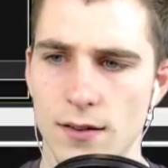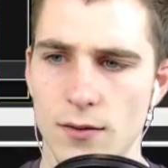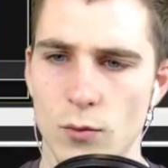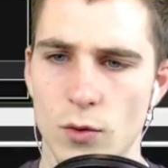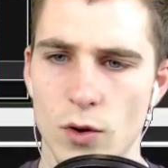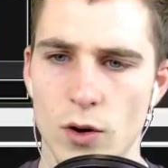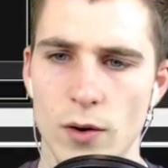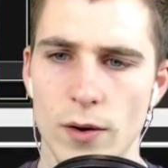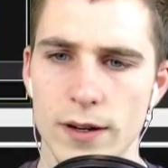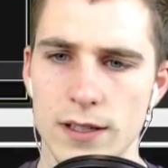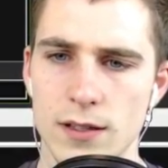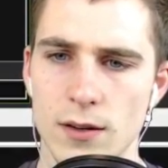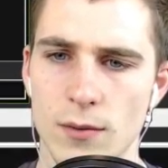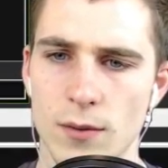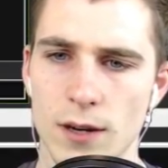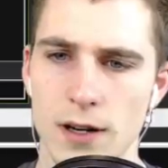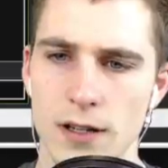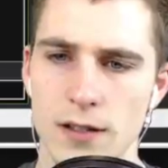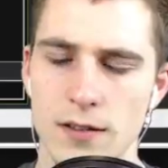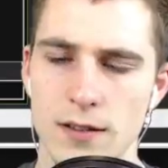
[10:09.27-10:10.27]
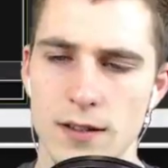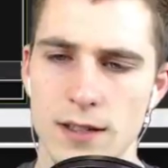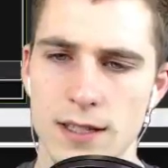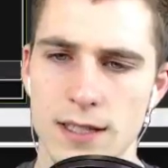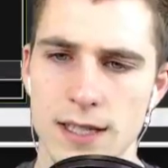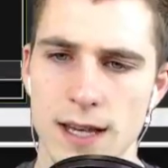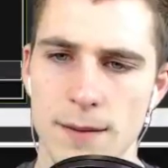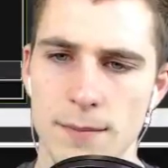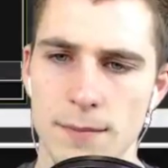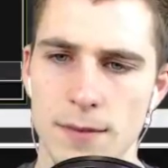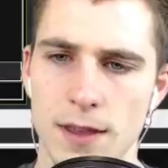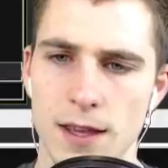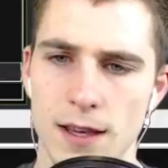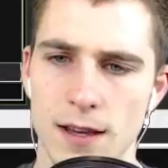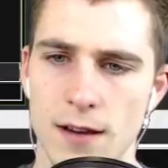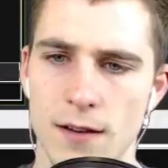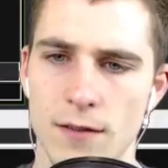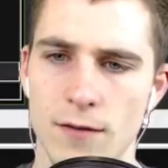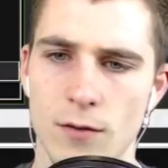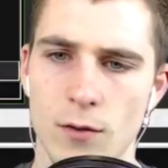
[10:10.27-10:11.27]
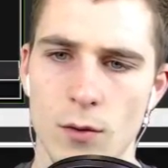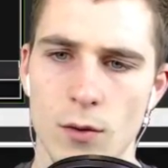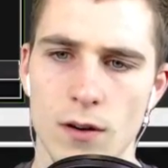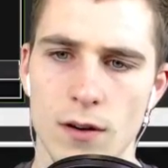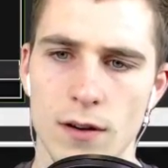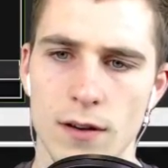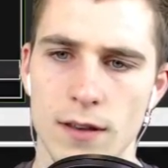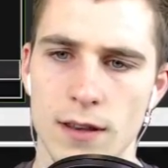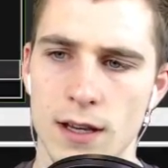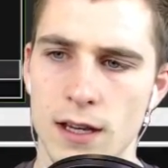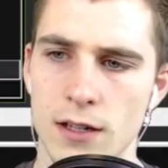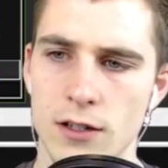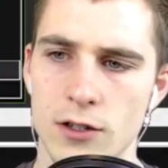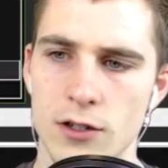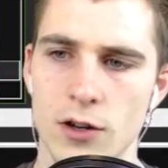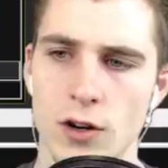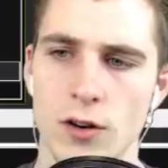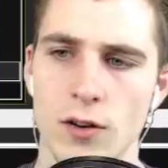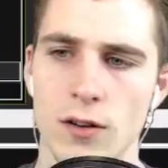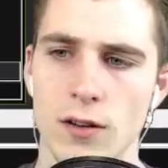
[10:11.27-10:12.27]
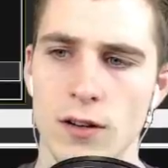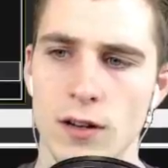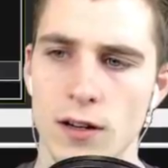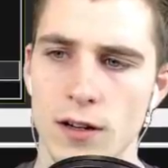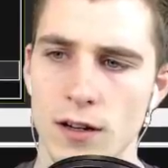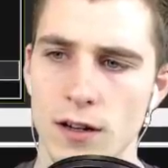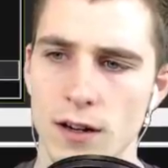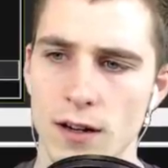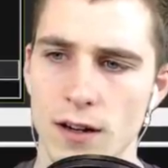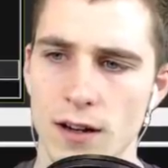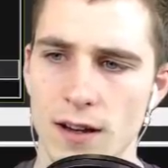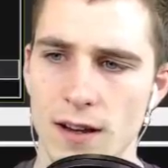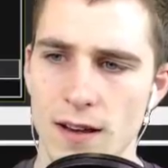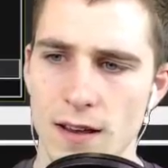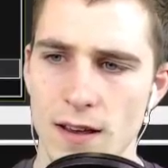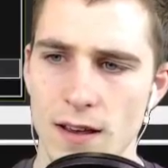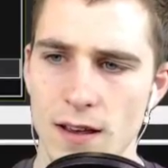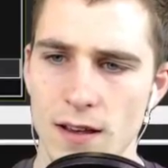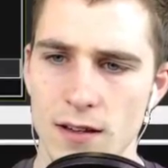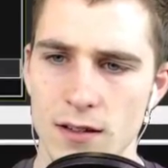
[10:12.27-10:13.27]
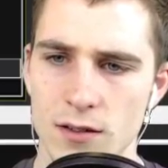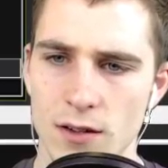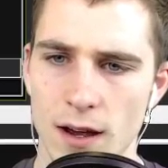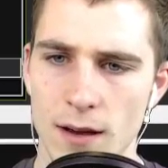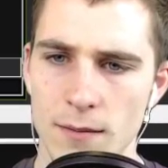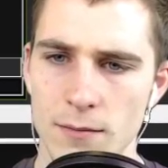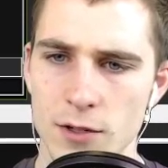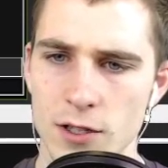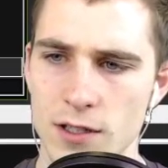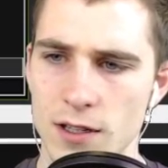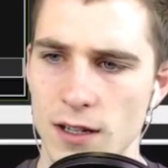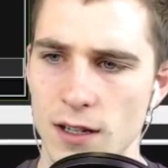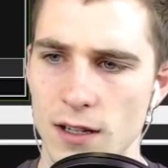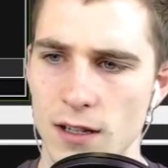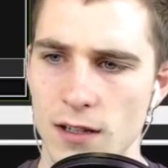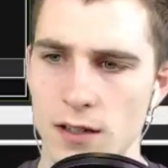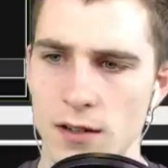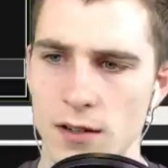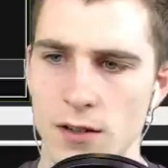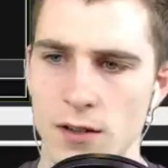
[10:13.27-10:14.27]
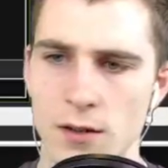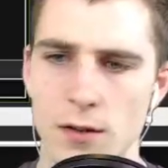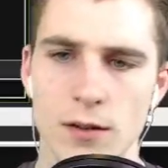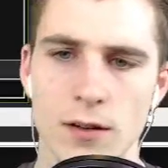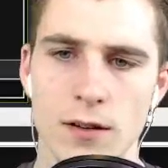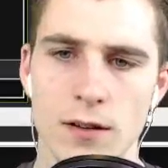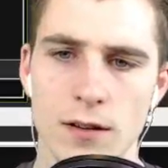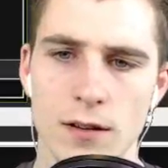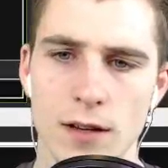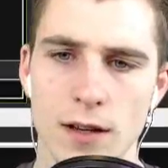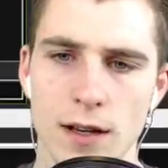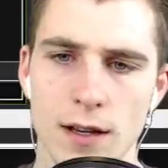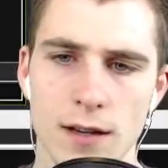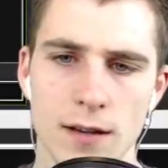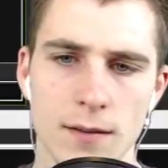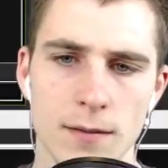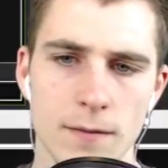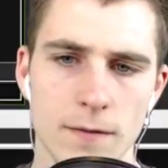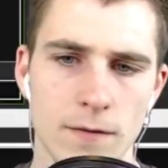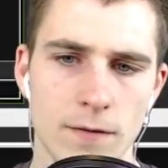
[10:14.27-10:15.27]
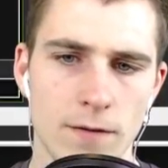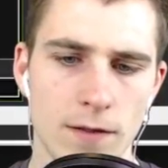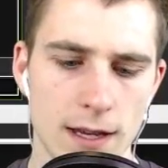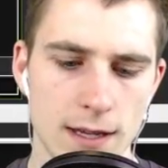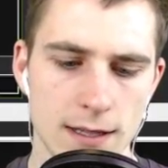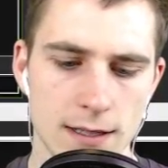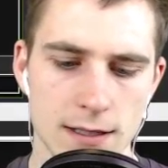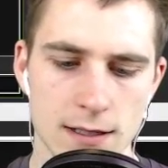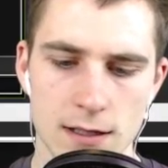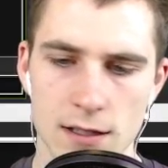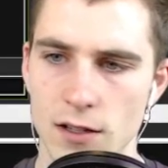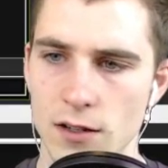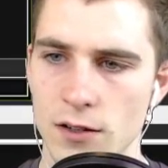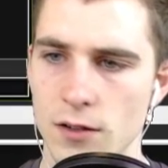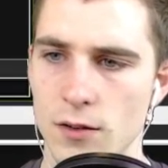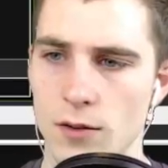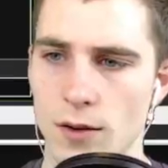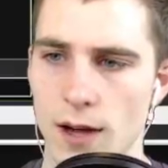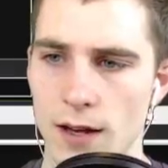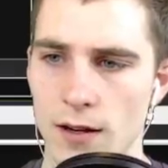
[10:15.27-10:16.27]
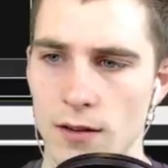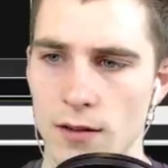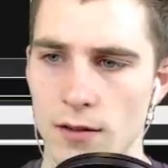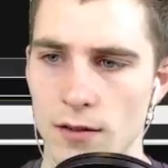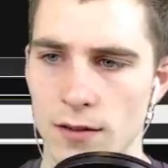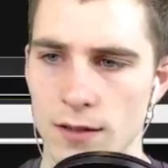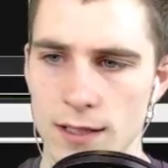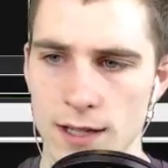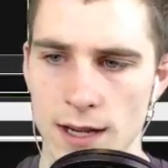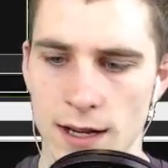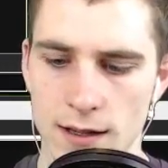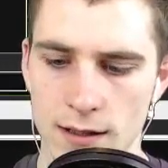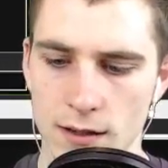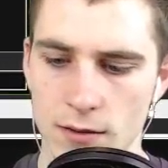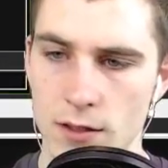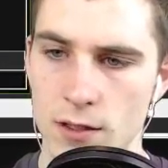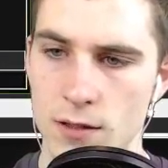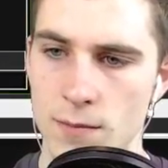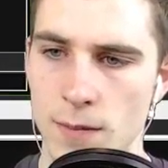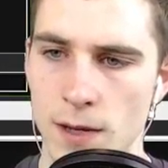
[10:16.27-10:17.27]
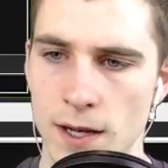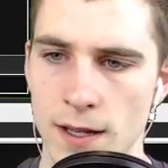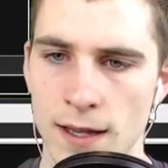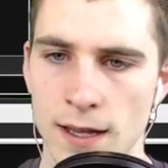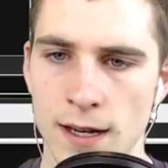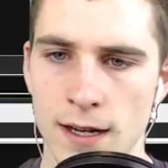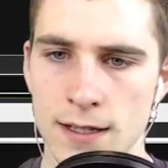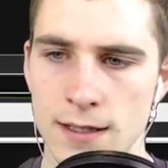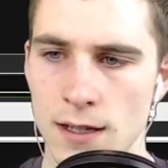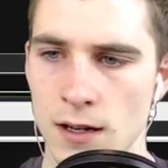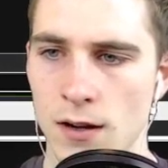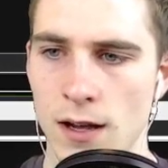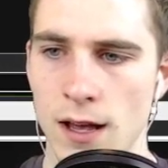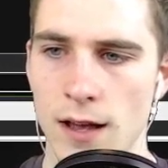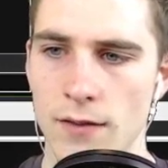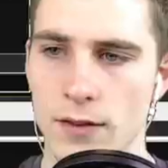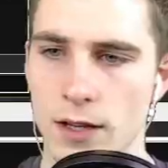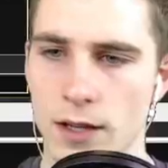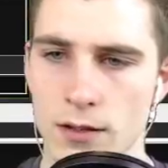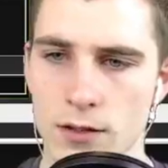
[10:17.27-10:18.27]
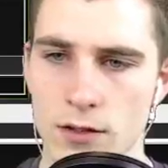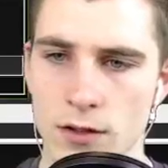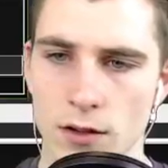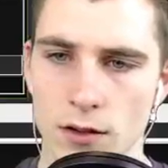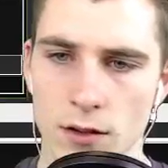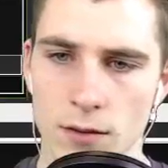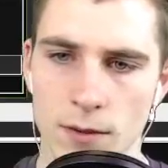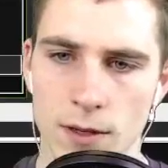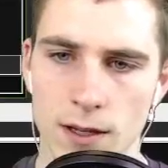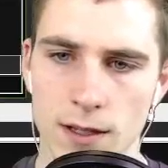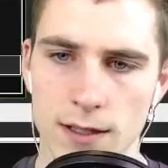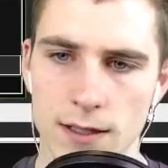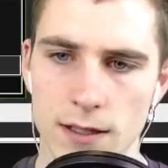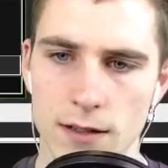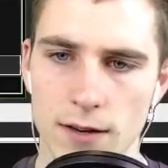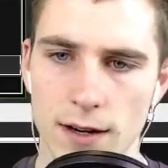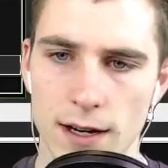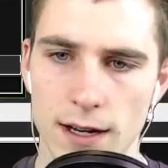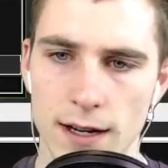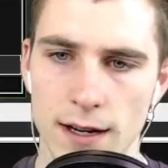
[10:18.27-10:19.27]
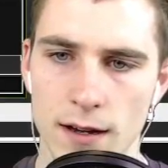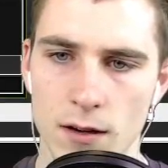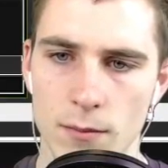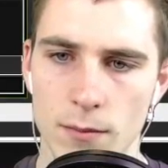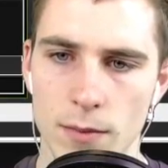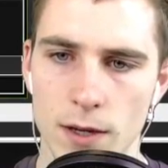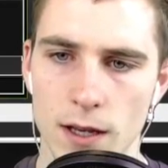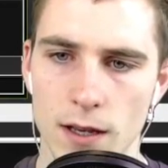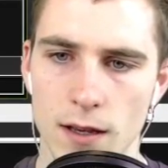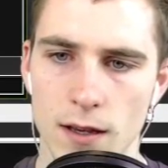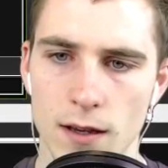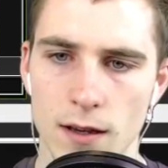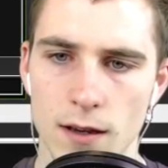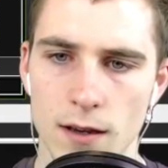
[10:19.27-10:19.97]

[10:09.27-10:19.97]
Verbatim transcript: we're going to want to do the same thing for the controller. So I'm just going to do face 2. I don't know exactly which button that is. I don't have a controller plugged in right now, but